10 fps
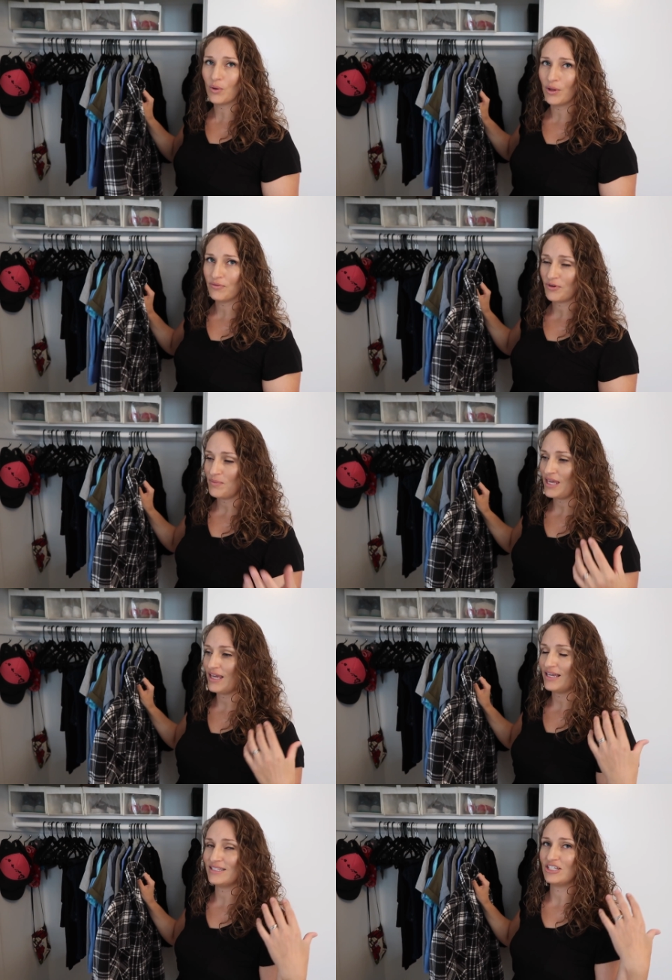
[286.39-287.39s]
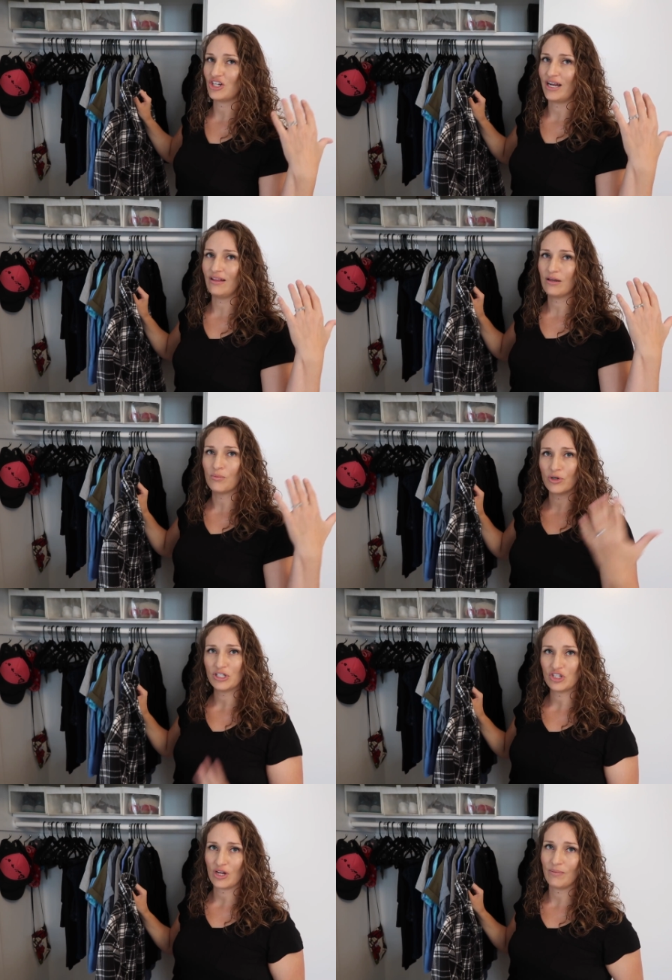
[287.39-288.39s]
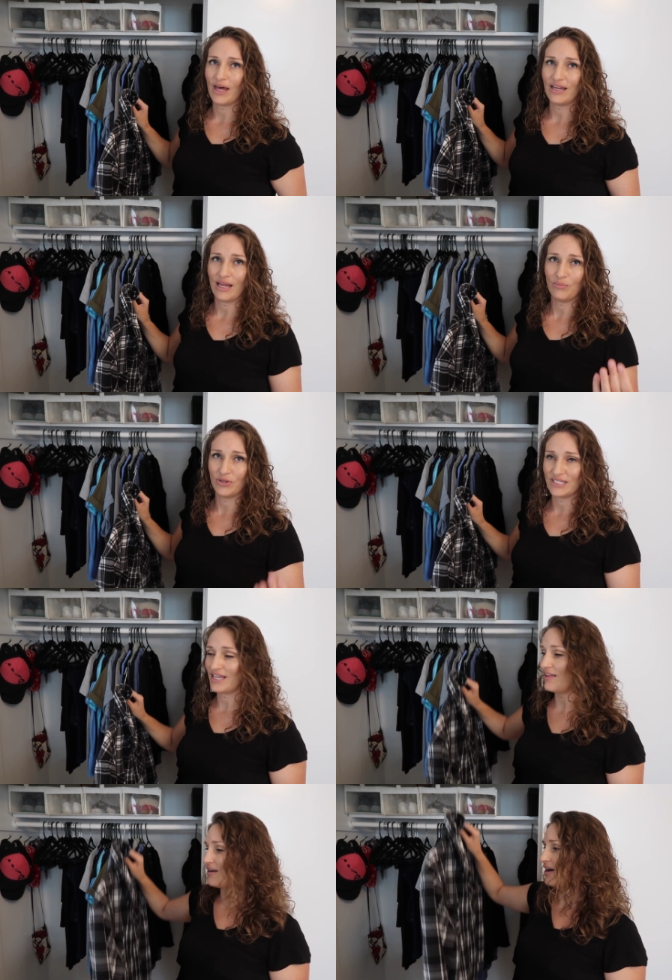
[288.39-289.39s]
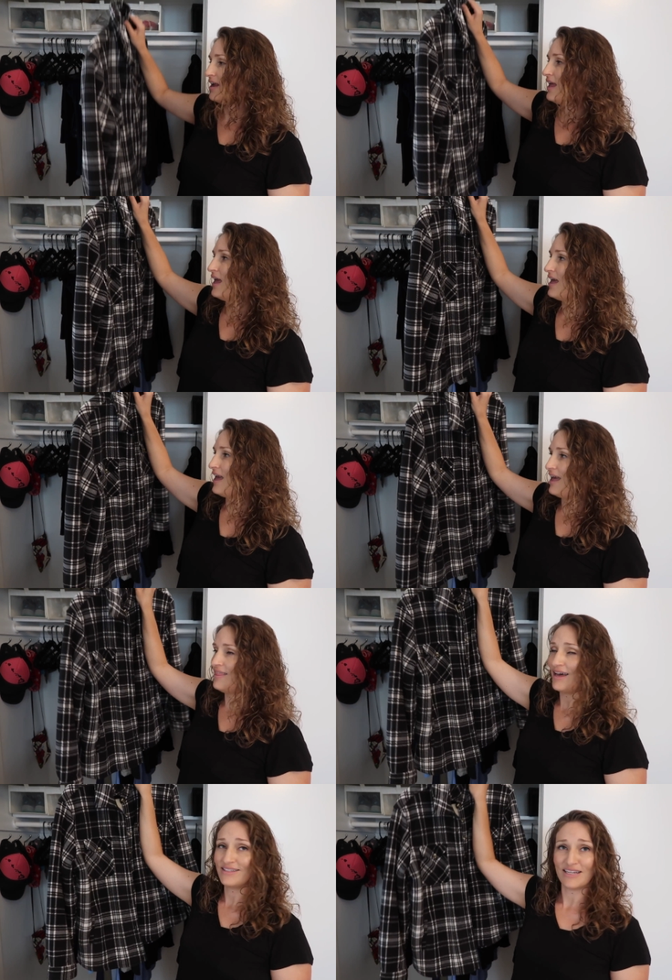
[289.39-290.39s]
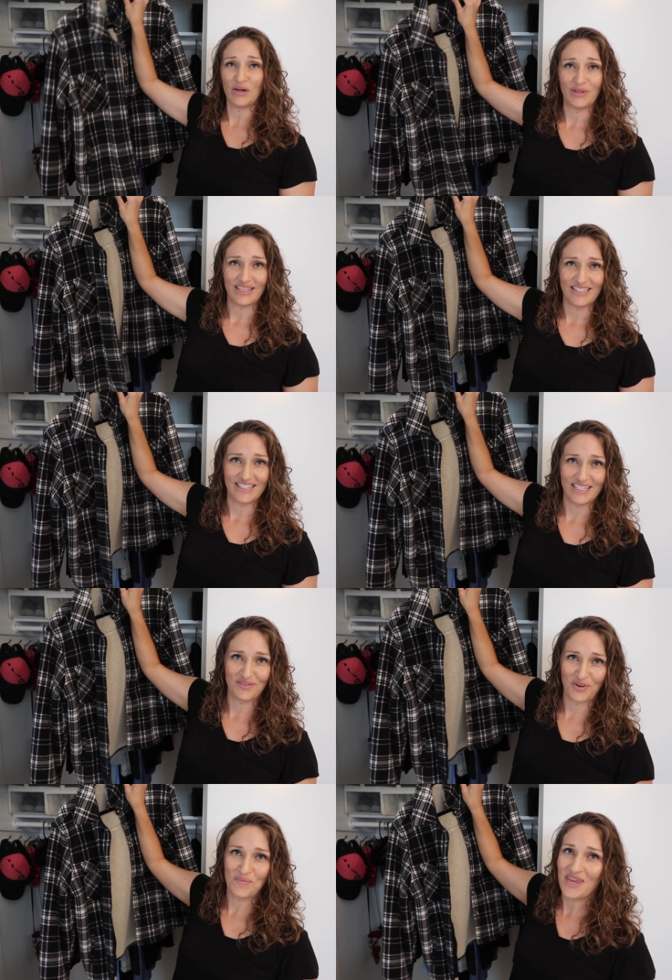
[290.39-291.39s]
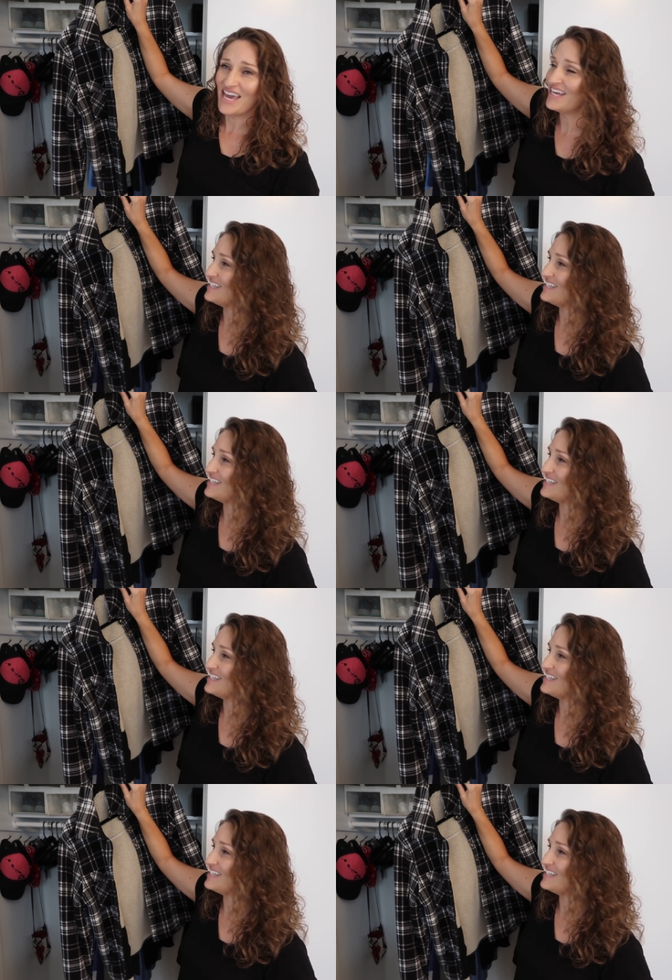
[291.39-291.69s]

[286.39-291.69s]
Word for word: goal for me is to try to look more streamlined and put together and that's not what this is for me